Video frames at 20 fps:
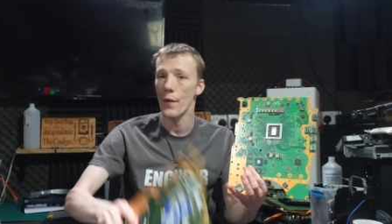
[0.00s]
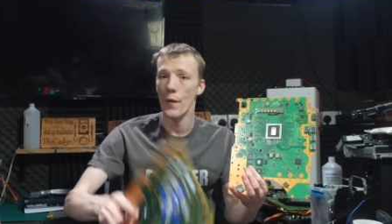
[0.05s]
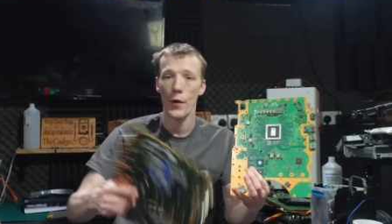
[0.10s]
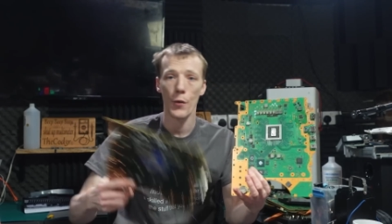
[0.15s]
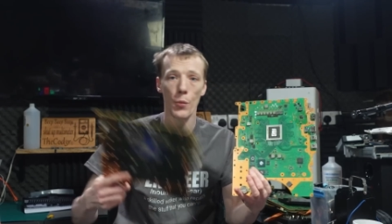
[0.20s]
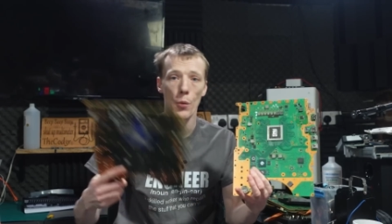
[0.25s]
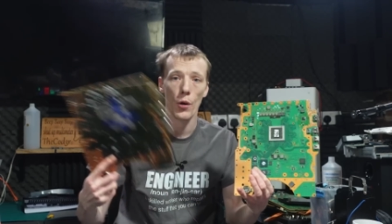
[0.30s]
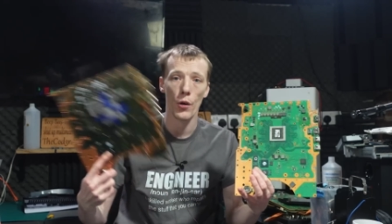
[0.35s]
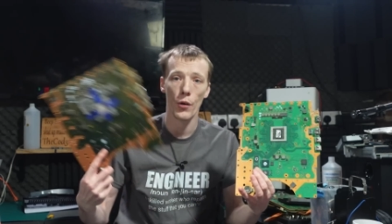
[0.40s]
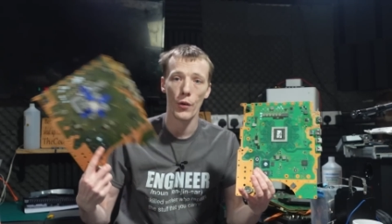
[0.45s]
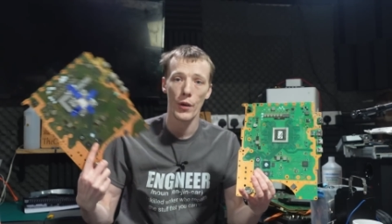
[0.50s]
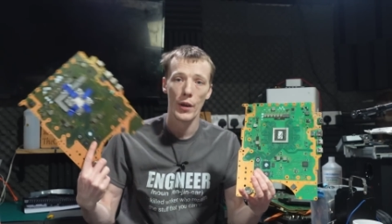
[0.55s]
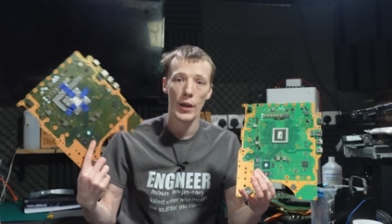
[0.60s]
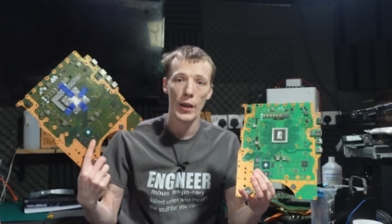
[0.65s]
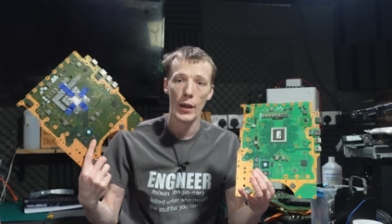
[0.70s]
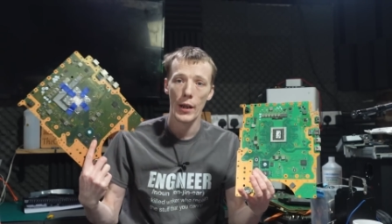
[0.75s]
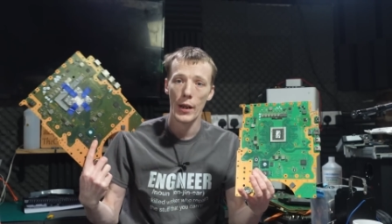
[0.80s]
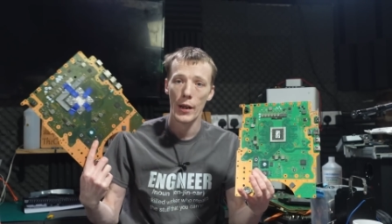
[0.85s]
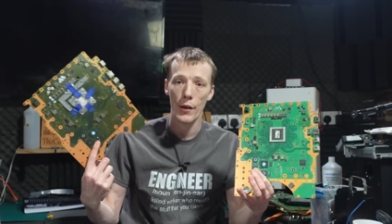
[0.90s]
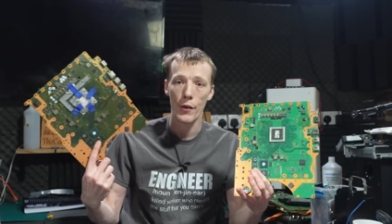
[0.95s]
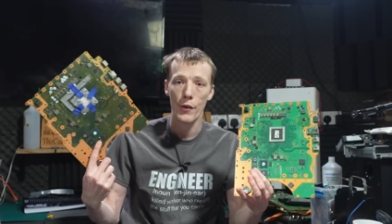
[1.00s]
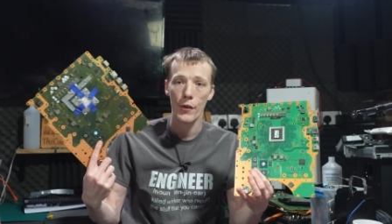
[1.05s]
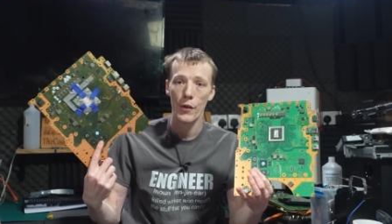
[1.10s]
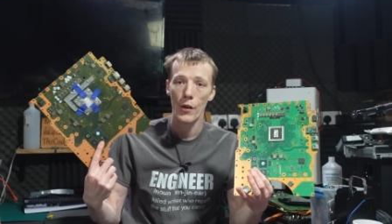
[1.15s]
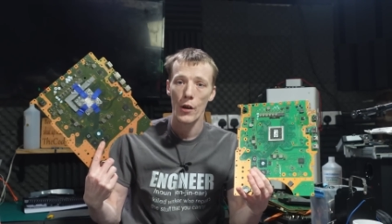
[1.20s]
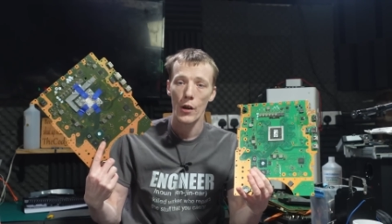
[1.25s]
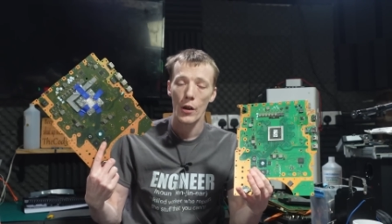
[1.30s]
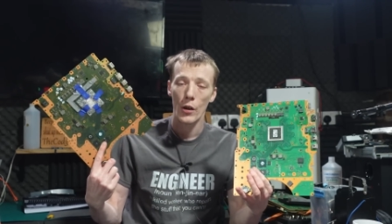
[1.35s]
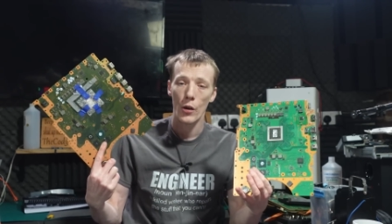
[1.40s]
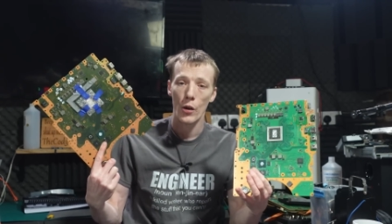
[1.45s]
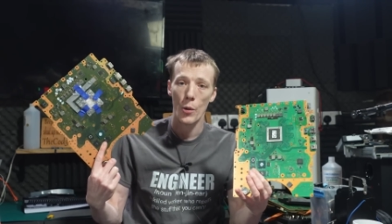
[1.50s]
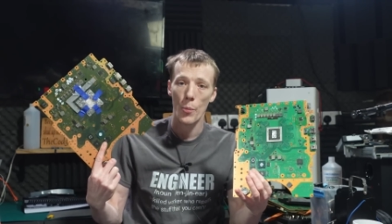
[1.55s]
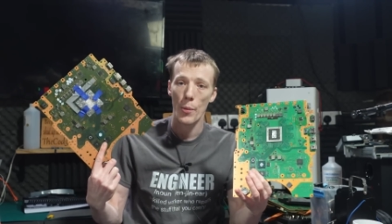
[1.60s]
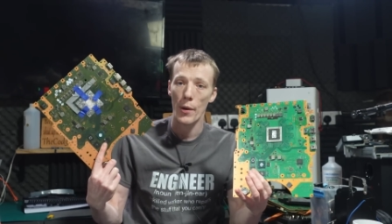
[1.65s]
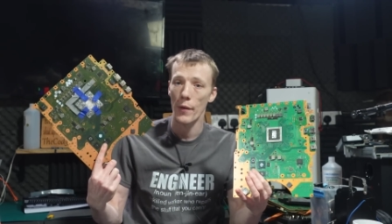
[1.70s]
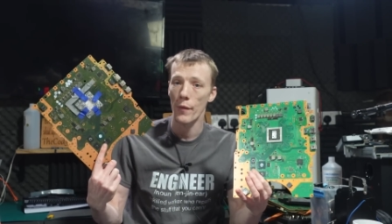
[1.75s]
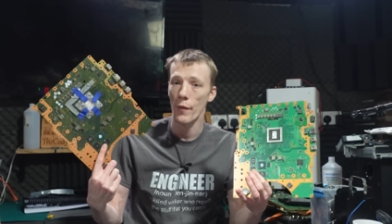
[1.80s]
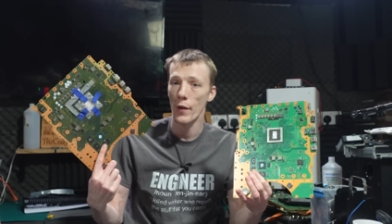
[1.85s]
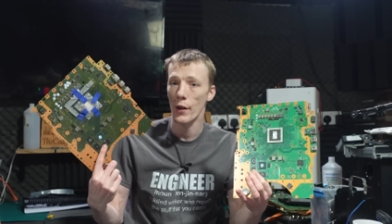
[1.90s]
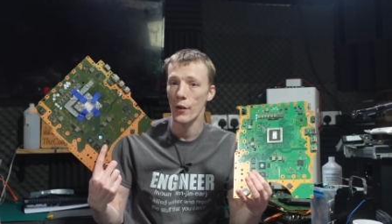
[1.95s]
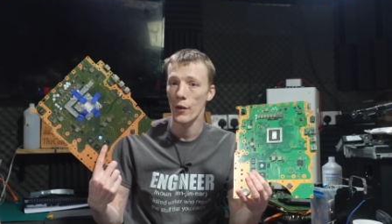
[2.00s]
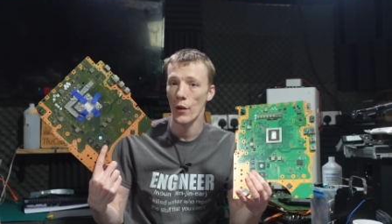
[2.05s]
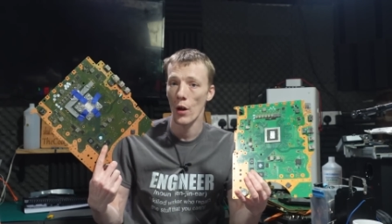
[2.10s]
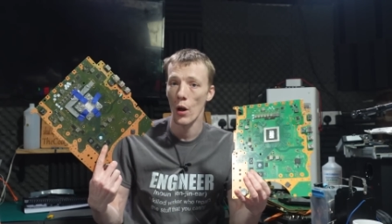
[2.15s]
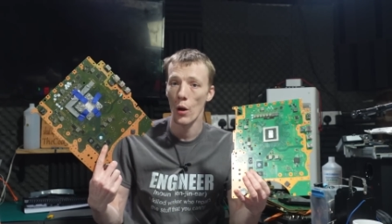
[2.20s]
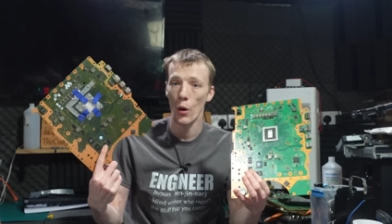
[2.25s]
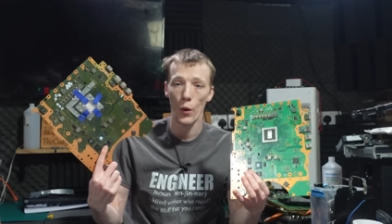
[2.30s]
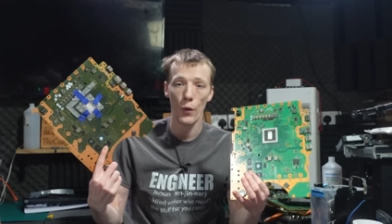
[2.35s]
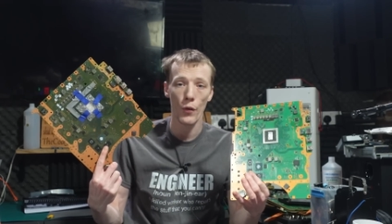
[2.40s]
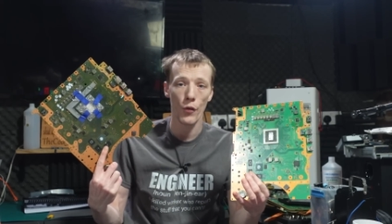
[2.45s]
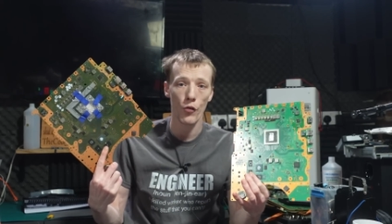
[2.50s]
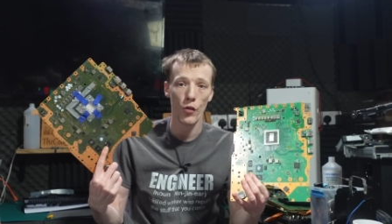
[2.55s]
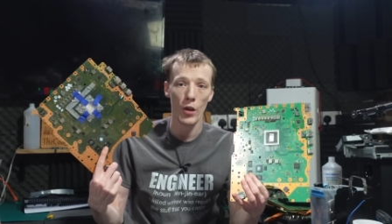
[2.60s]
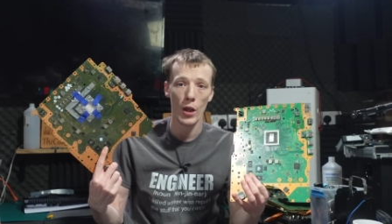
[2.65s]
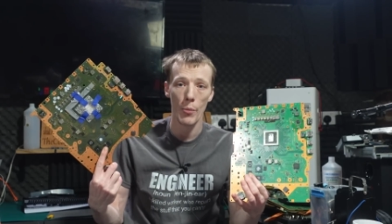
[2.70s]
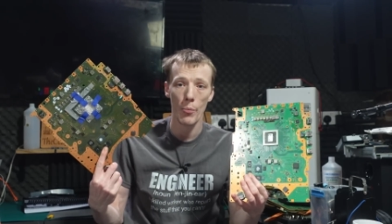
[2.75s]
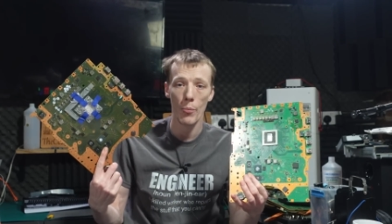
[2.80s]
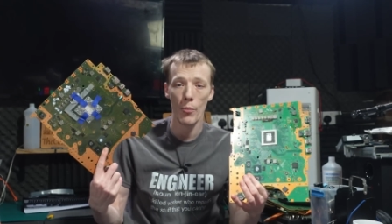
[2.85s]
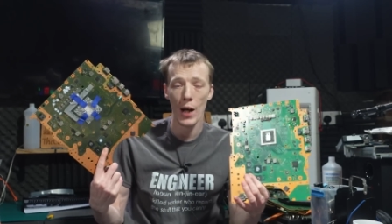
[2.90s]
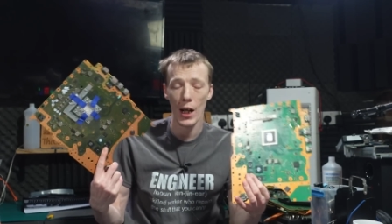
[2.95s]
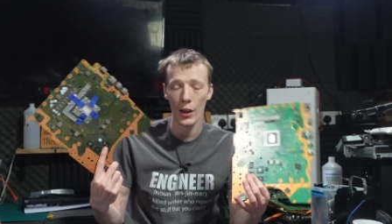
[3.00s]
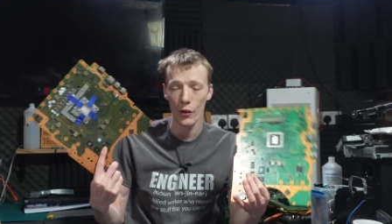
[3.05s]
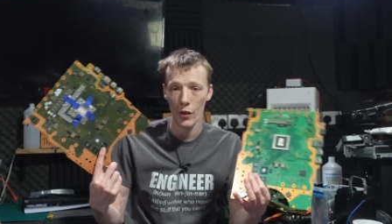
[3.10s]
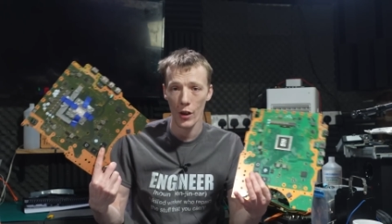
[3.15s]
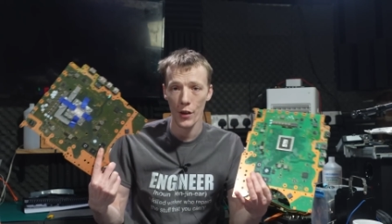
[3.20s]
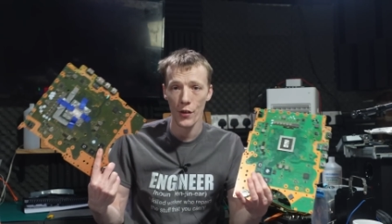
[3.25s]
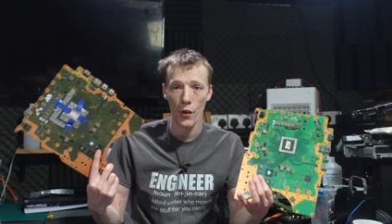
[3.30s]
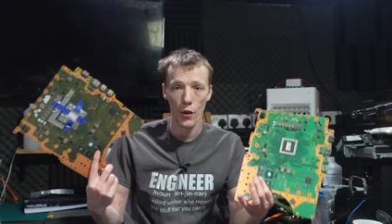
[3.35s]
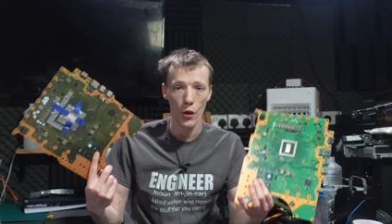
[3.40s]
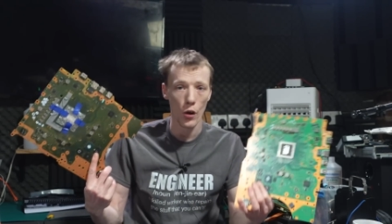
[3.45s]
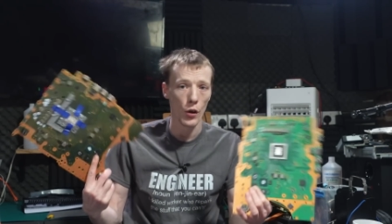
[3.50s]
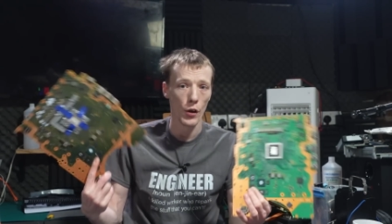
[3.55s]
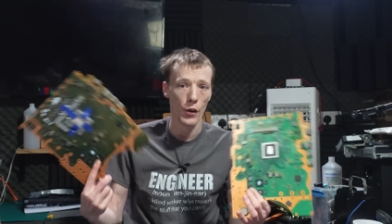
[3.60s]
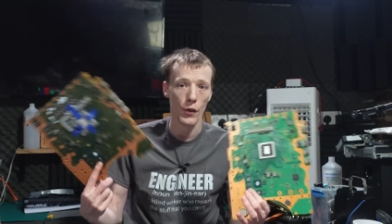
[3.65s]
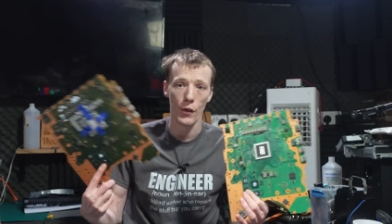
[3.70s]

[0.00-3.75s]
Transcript: This one is going to be fixed on a live stream actually tonight,